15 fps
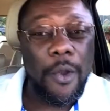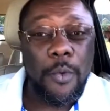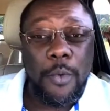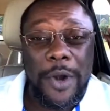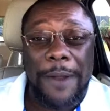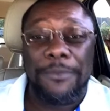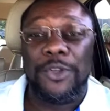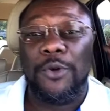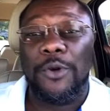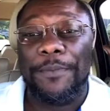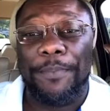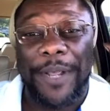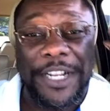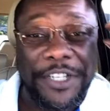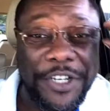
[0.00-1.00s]
when I'm
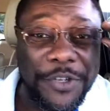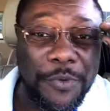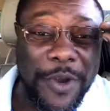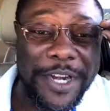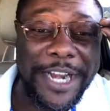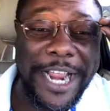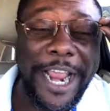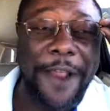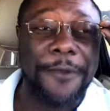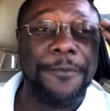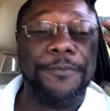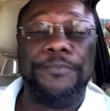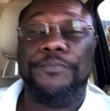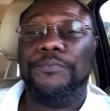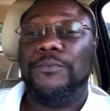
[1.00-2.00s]
doing business one day
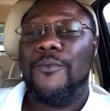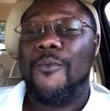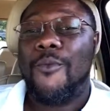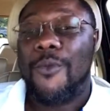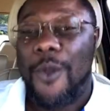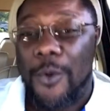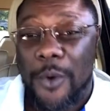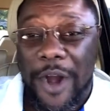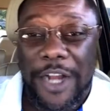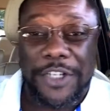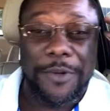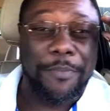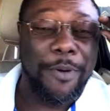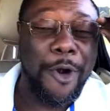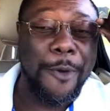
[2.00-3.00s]
where it's
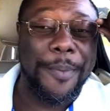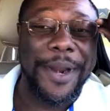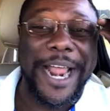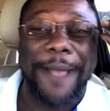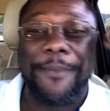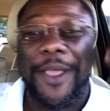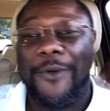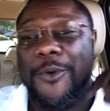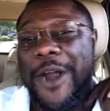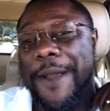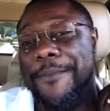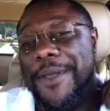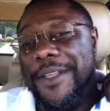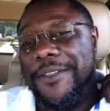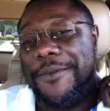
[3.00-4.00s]
appropriate, I may wear
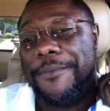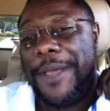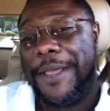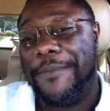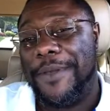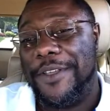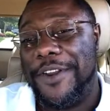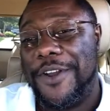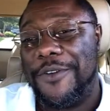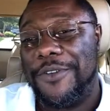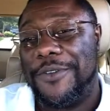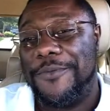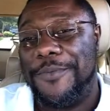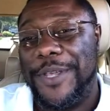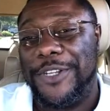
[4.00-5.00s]
maybe
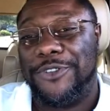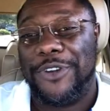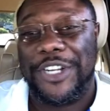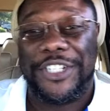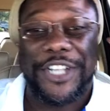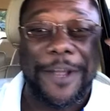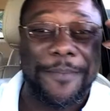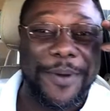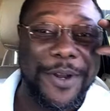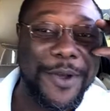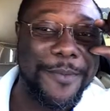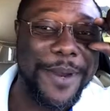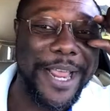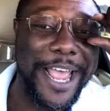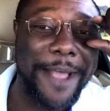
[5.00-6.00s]
be dressed up a little
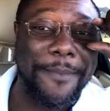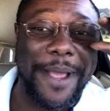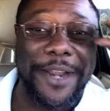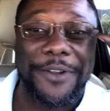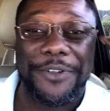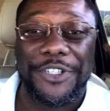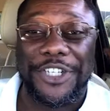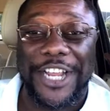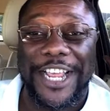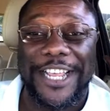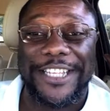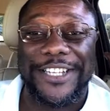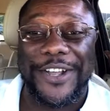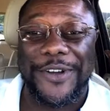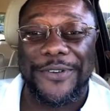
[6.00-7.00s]
bit, have my little
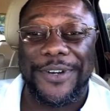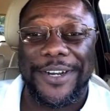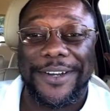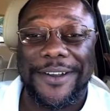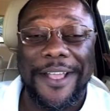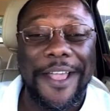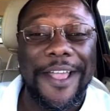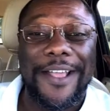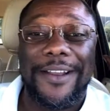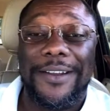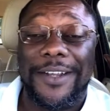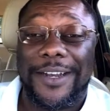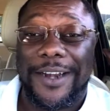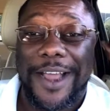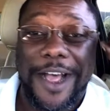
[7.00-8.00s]
shades on and
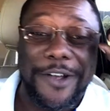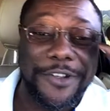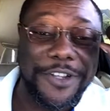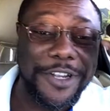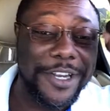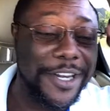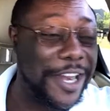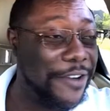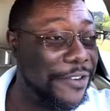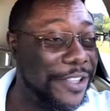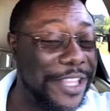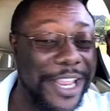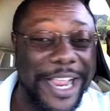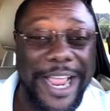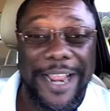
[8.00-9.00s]
looking all good and
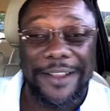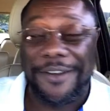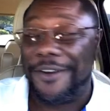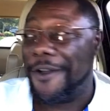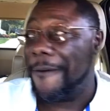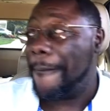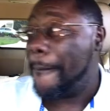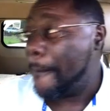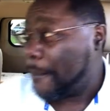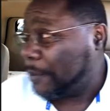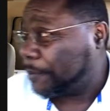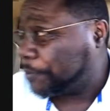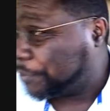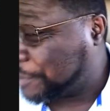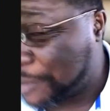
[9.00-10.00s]
everything. I'll
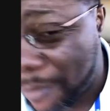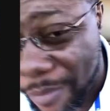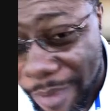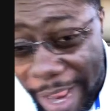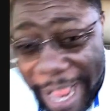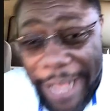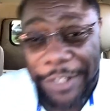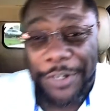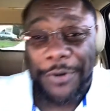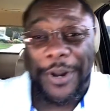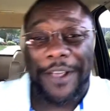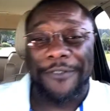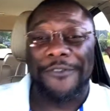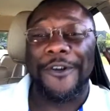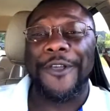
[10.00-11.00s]
do
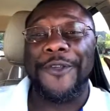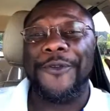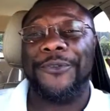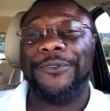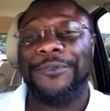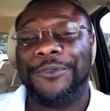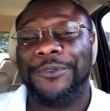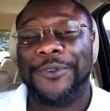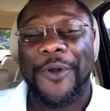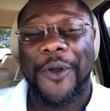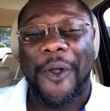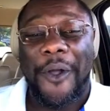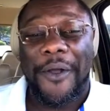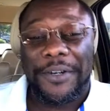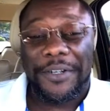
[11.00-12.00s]
that for you.
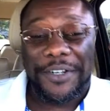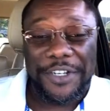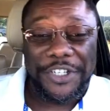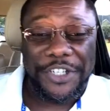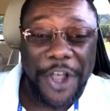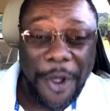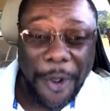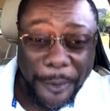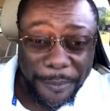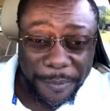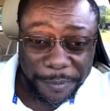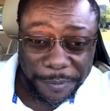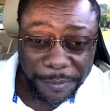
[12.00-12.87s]
So